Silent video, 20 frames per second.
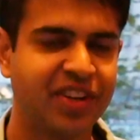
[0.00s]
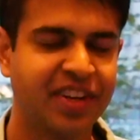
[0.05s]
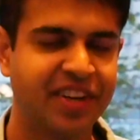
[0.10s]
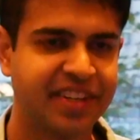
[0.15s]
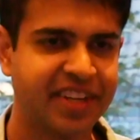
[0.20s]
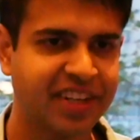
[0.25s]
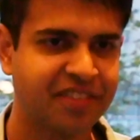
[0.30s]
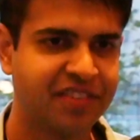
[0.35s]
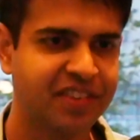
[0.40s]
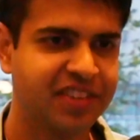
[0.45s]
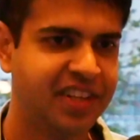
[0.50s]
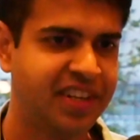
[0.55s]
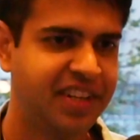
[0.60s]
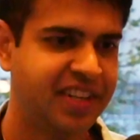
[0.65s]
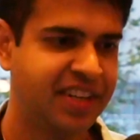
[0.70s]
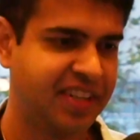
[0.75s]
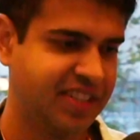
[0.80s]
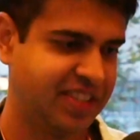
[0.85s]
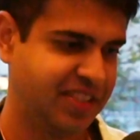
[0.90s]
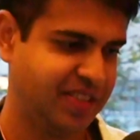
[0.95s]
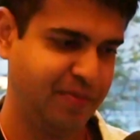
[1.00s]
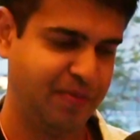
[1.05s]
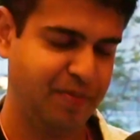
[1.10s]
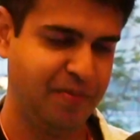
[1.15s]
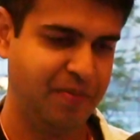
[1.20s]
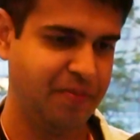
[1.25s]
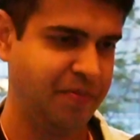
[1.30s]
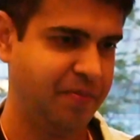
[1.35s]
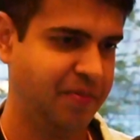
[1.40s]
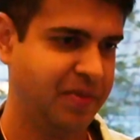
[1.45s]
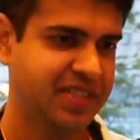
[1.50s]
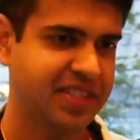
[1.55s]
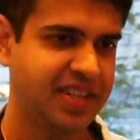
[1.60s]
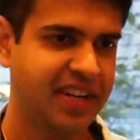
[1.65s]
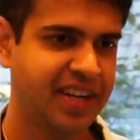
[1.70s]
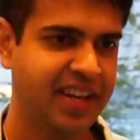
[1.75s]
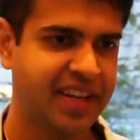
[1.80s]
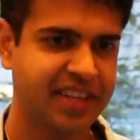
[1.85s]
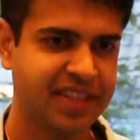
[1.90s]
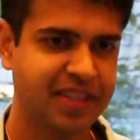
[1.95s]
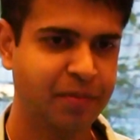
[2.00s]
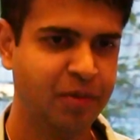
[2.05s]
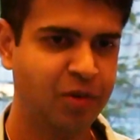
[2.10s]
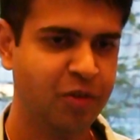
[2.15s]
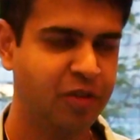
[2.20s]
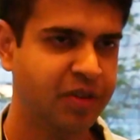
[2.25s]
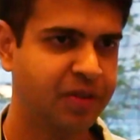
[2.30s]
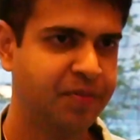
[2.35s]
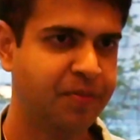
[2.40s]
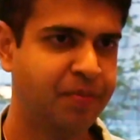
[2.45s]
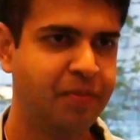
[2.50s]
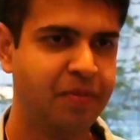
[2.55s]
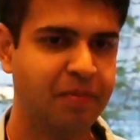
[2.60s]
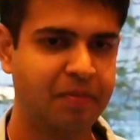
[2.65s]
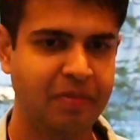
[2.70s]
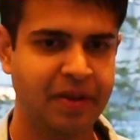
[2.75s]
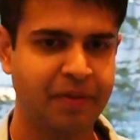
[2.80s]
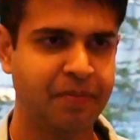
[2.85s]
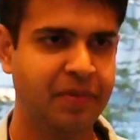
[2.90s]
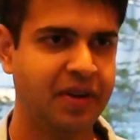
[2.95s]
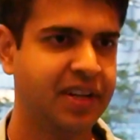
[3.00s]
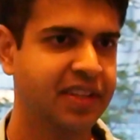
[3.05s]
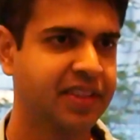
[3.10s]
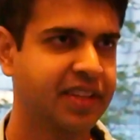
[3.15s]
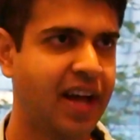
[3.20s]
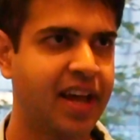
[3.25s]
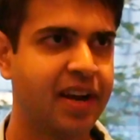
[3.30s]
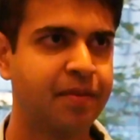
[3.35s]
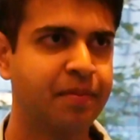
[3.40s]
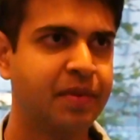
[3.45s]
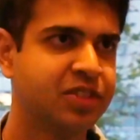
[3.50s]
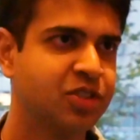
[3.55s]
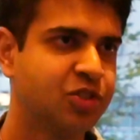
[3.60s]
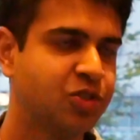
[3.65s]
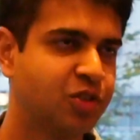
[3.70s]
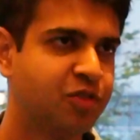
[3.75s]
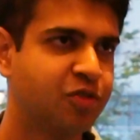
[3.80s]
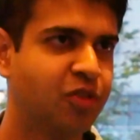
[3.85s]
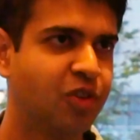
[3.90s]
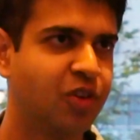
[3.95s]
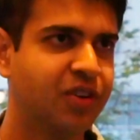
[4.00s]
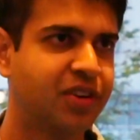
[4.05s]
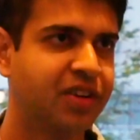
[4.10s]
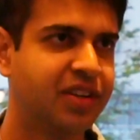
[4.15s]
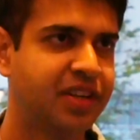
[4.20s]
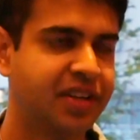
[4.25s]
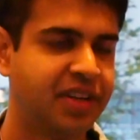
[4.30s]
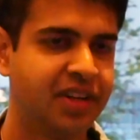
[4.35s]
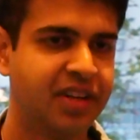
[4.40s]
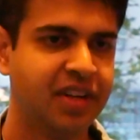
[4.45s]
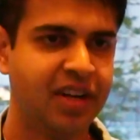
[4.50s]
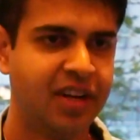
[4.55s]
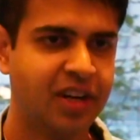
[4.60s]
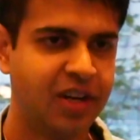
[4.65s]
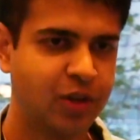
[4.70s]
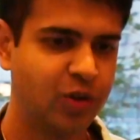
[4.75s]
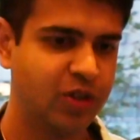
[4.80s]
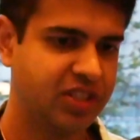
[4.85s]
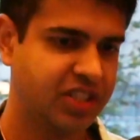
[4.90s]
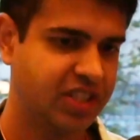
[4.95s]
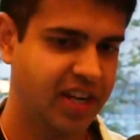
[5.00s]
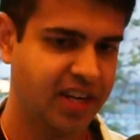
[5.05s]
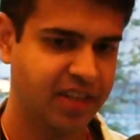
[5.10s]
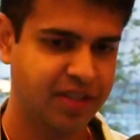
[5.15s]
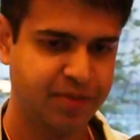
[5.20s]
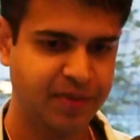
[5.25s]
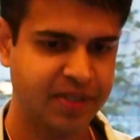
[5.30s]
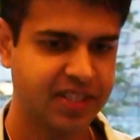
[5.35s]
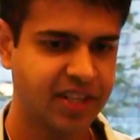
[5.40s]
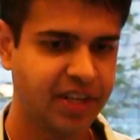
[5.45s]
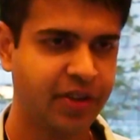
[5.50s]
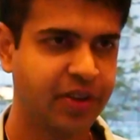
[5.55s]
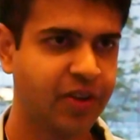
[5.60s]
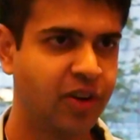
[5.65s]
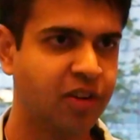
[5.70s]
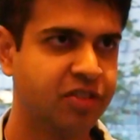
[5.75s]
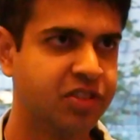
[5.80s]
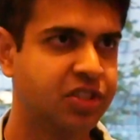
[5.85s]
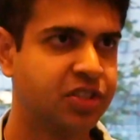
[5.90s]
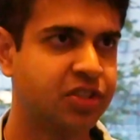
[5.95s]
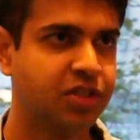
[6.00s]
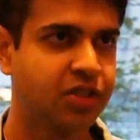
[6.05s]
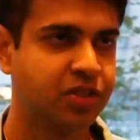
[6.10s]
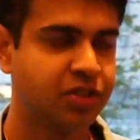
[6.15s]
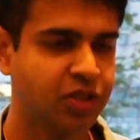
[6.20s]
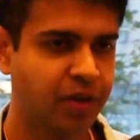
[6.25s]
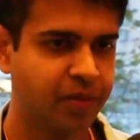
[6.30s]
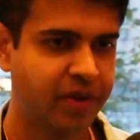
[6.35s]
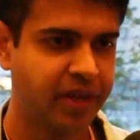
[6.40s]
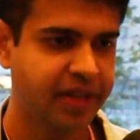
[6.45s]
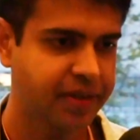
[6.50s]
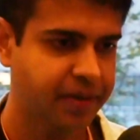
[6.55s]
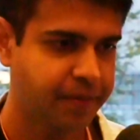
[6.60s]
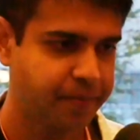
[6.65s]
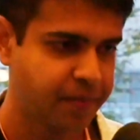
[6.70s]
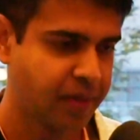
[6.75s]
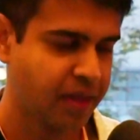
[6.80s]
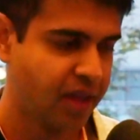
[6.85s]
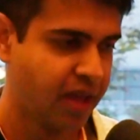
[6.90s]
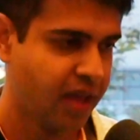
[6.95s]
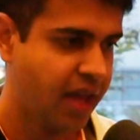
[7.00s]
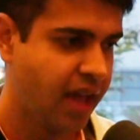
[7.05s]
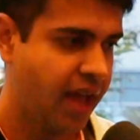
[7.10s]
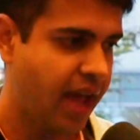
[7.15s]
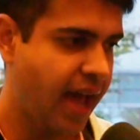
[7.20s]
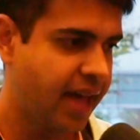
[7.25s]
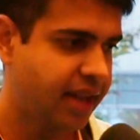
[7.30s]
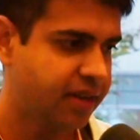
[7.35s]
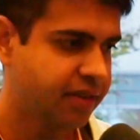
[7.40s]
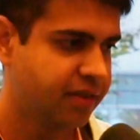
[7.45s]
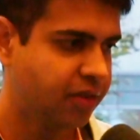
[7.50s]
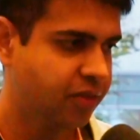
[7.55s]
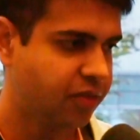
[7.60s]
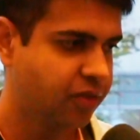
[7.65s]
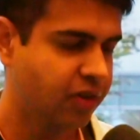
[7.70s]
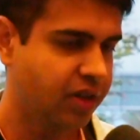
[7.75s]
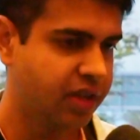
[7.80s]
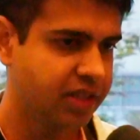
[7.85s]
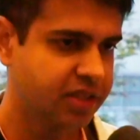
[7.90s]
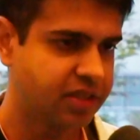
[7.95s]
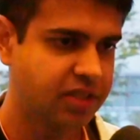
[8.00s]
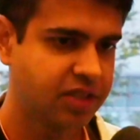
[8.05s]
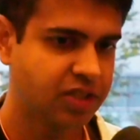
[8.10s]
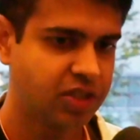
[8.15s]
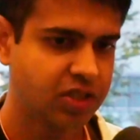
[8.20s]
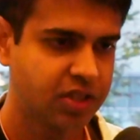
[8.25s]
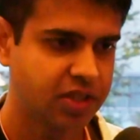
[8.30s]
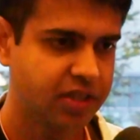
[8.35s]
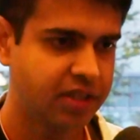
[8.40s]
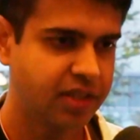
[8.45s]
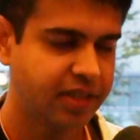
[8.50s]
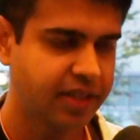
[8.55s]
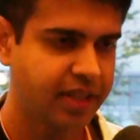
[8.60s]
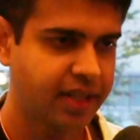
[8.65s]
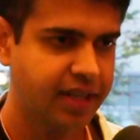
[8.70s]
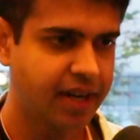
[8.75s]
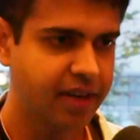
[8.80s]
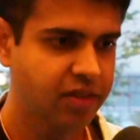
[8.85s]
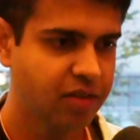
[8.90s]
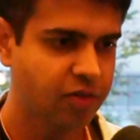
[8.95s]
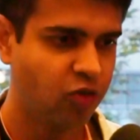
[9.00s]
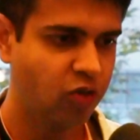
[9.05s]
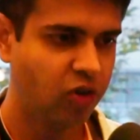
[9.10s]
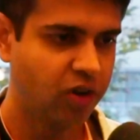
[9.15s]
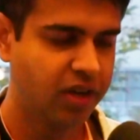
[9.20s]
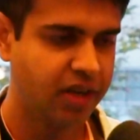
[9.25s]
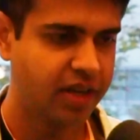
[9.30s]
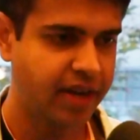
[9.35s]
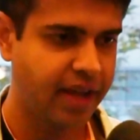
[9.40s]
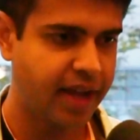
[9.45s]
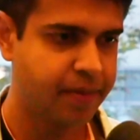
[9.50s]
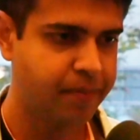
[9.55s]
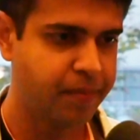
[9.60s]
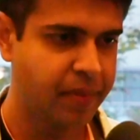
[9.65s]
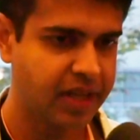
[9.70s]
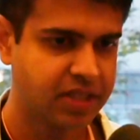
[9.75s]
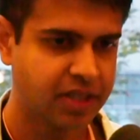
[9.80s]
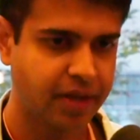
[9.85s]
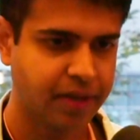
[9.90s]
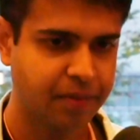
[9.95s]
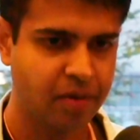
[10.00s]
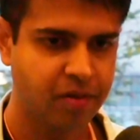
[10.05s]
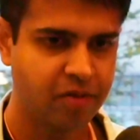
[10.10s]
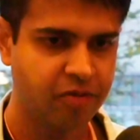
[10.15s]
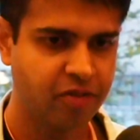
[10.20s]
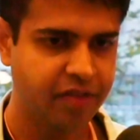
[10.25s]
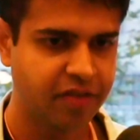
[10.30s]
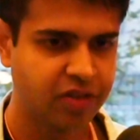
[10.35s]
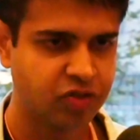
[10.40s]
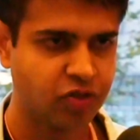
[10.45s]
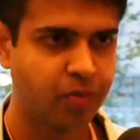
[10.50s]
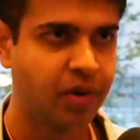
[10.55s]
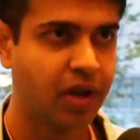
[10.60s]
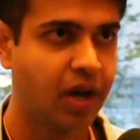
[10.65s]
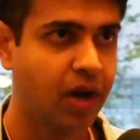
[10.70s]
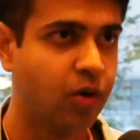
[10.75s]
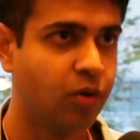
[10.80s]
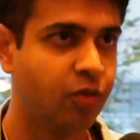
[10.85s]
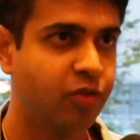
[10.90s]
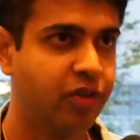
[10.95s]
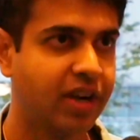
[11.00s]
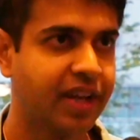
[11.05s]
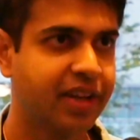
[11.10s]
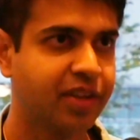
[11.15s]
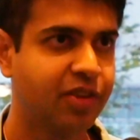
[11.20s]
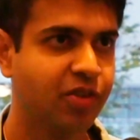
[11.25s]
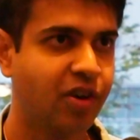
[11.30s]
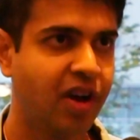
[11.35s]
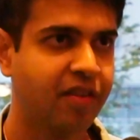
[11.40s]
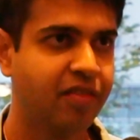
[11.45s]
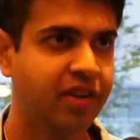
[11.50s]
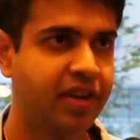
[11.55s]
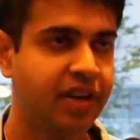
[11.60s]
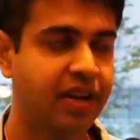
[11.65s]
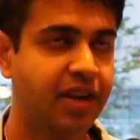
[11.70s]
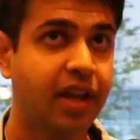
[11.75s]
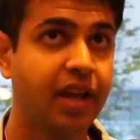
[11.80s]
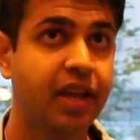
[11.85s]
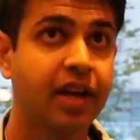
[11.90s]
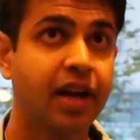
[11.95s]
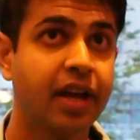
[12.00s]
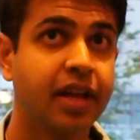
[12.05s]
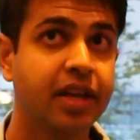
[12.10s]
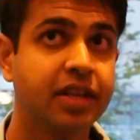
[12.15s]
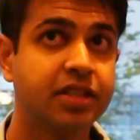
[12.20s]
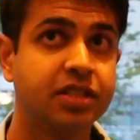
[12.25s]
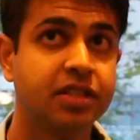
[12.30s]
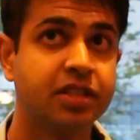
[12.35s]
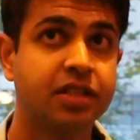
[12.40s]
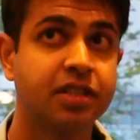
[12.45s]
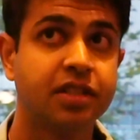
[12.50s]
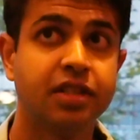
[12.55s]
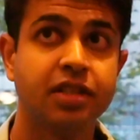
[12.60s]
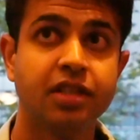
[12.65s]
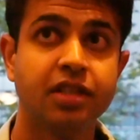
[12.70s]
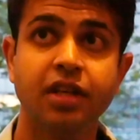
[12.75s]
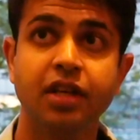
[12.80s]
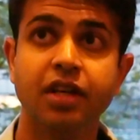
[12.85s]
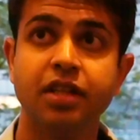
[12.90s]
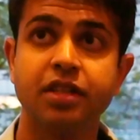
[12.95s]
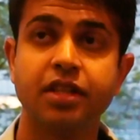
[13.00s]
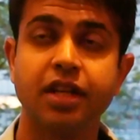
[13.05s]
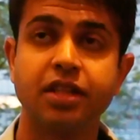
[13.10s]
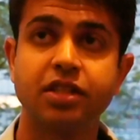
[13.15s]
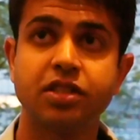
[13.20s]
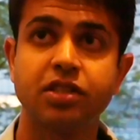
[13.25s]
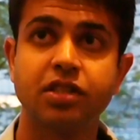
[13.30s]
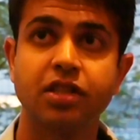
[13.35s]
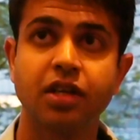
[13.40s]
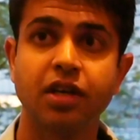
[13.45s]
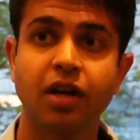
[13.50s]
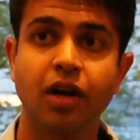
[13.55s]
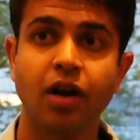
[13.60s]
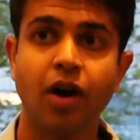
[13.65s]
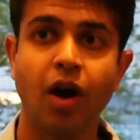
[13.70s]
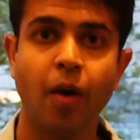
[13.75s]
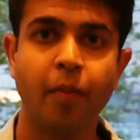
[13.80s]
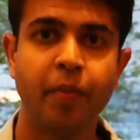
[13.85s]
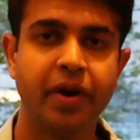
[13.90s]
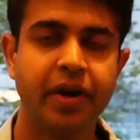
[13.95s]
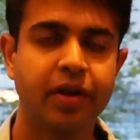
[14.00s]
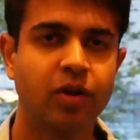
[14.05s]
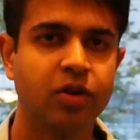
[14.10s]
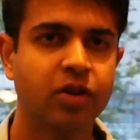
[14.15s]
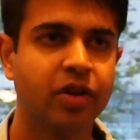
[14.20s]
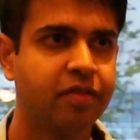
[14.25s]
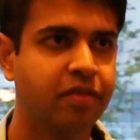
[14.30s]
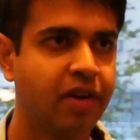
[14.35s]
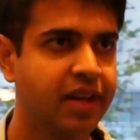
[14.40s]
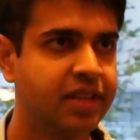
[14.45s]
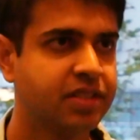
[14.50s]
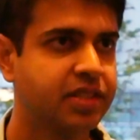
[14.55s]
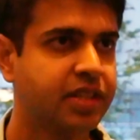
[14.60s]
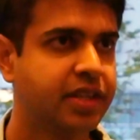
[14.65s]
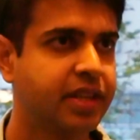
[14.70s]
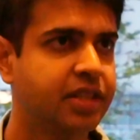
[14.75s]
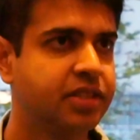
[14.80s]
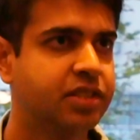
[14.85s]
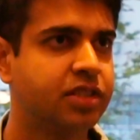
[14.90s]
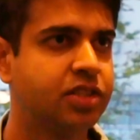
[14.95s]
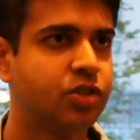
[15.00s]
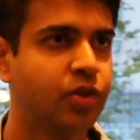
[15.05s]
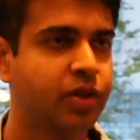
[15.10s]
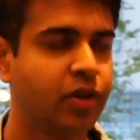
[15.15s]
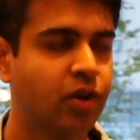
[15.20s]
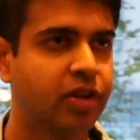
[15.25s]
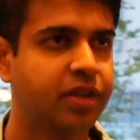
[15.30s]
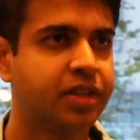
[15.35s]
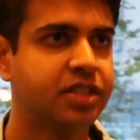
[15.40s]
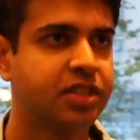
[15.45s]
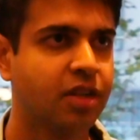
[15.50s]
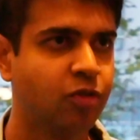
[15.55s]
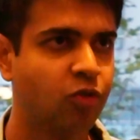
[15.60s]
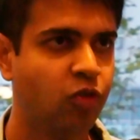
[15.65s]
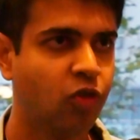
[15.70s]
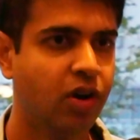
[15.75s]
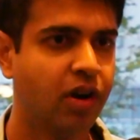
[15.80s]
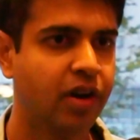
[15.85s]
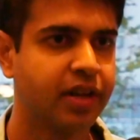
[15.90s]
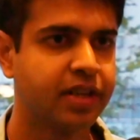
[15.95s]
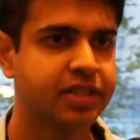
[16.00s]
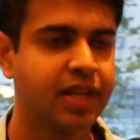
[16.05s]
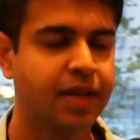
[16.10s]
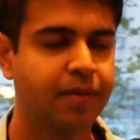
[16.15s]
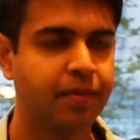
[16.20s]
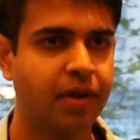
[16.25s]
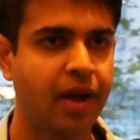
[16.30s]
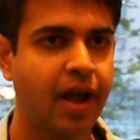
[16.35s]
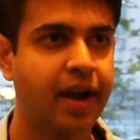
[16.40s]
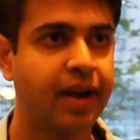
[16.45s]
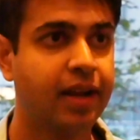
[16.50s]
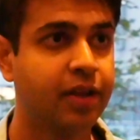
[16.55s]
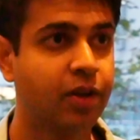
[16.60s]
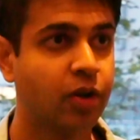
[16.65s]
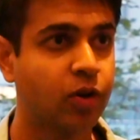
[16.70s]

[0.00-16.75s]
interact with it. It's basically like in the movie, like building the Iron Man suit for Tony Stark. It's basically doing all of his job, right? And it's the kind of the world I imagine like maybe 5 years from now, where like you have an AI agent that's operating all your devices. It's doing all your digital work. It's handling your